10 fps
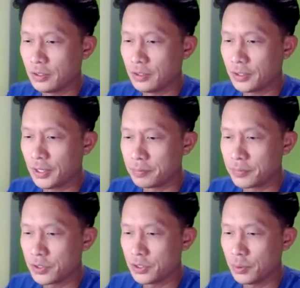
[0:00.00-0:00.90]
Okay,
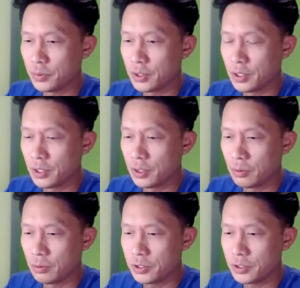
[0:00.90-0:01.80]
so
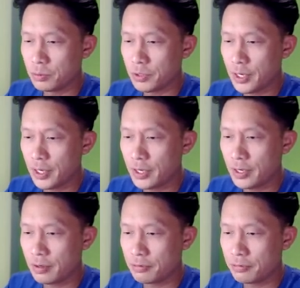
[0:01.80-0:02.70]
once we
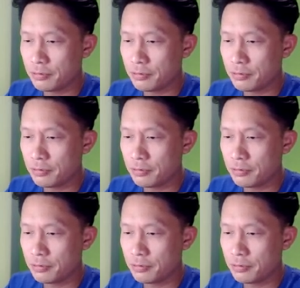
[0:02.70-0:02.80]
have